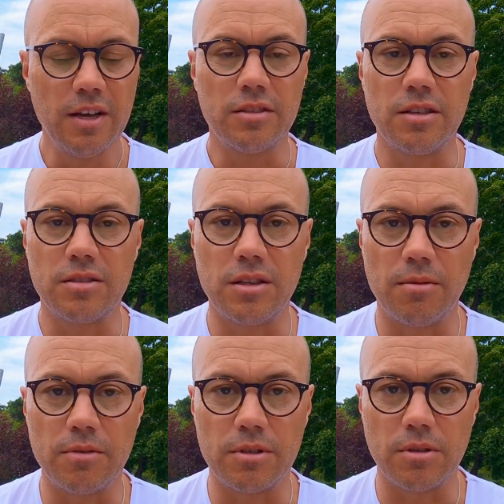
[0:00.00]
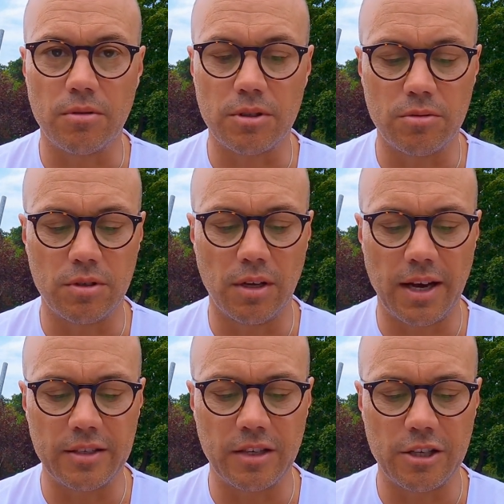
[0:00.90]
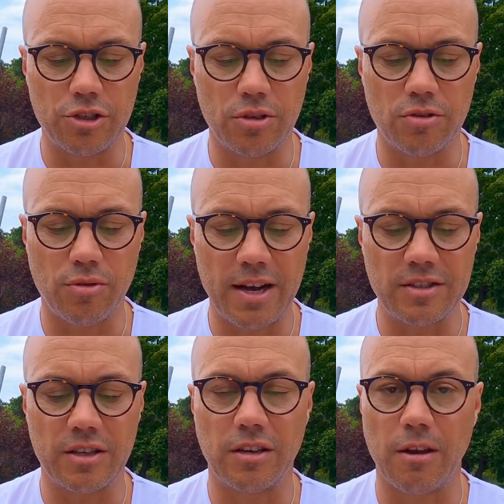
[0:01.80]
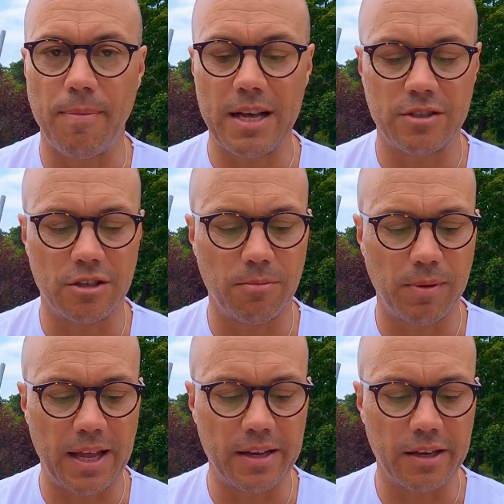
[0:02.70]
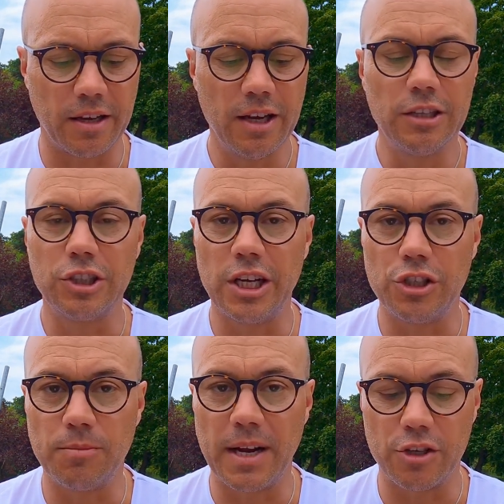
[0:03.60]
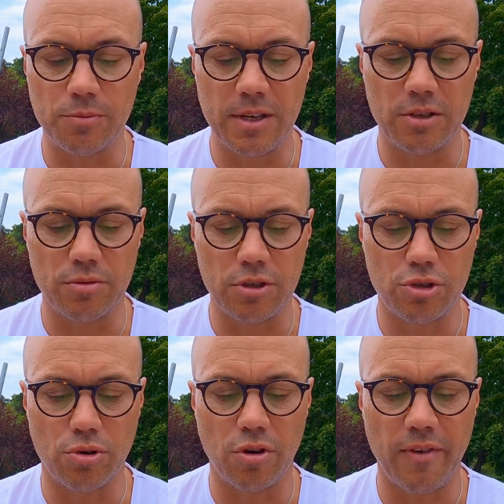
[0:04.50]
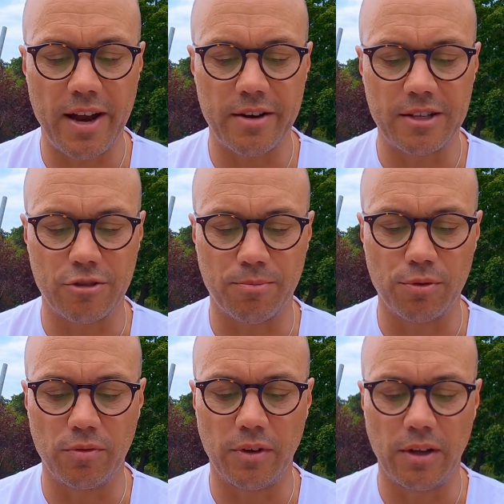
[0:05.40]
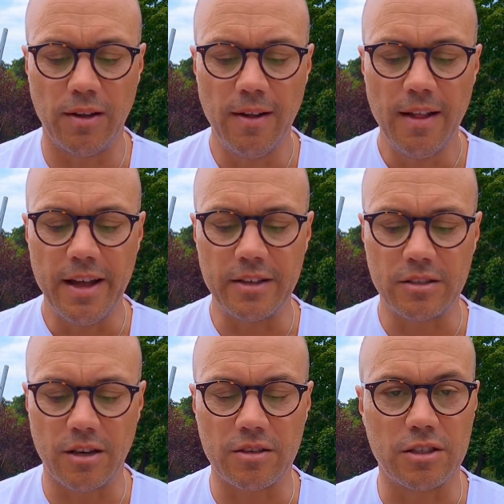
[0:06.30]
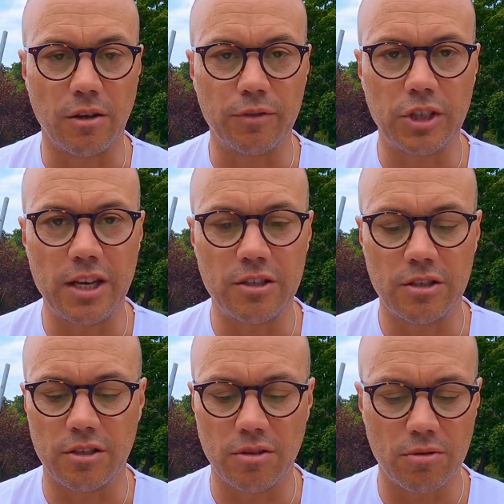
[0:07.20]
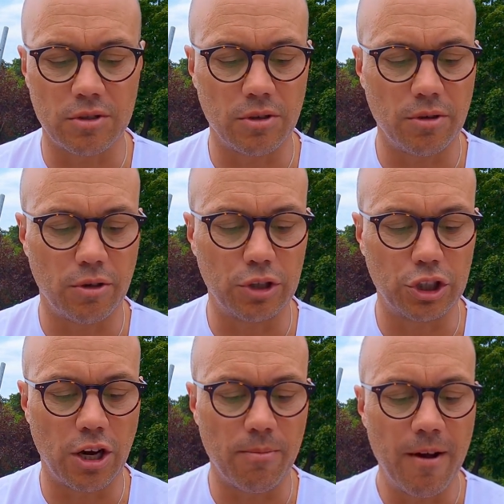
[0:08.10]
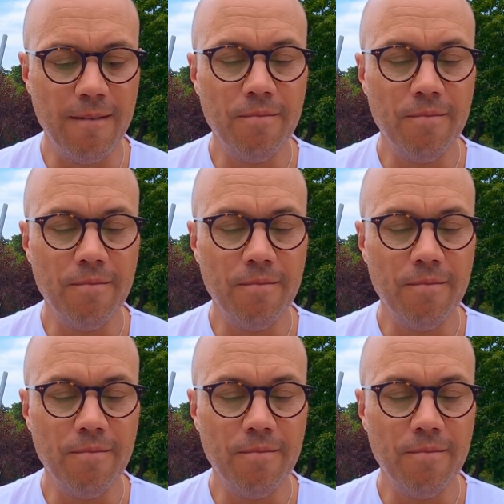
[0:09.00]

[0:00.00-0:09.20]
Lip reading: System resource utilization, trends and capacity planning, change management to ensure awareness, approval, and success of changes is also your job.